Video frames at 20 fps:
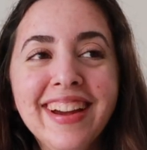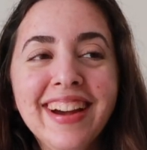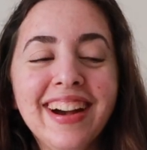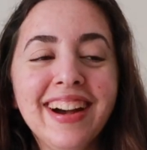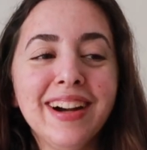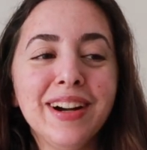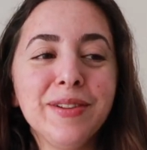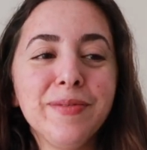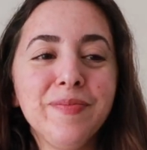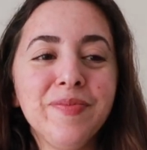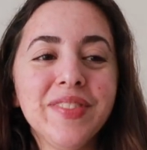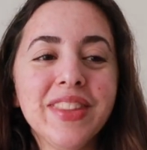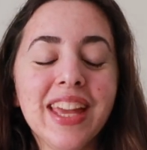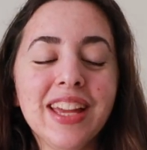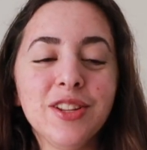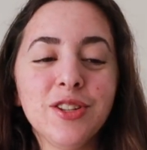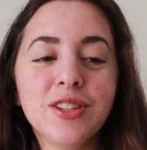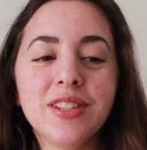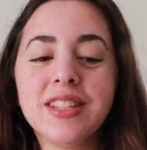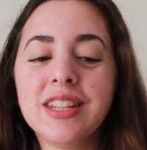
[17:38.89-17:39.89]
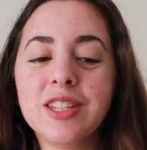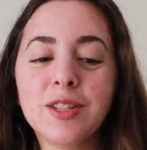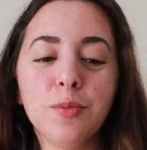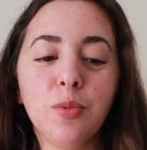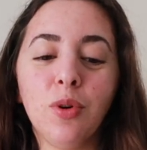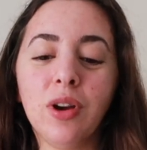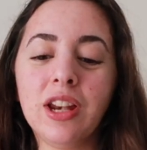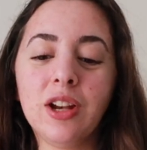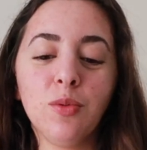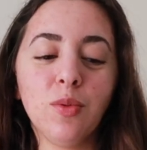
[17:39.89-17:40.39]
and just
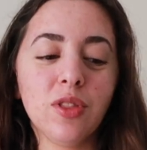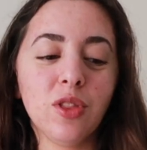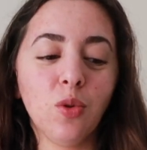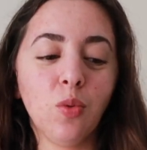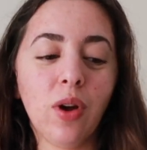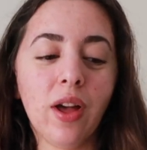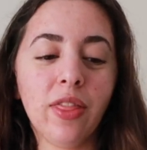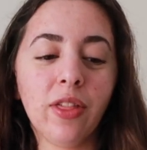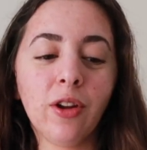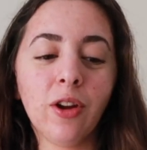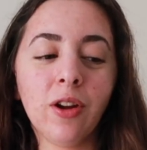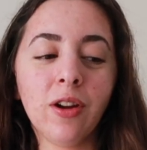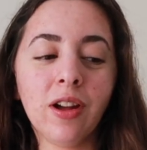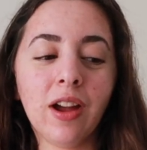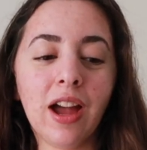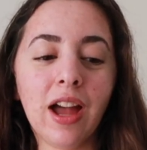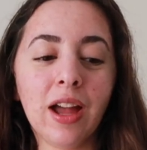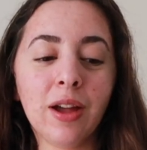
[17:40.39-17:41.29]
disappointed with the weather.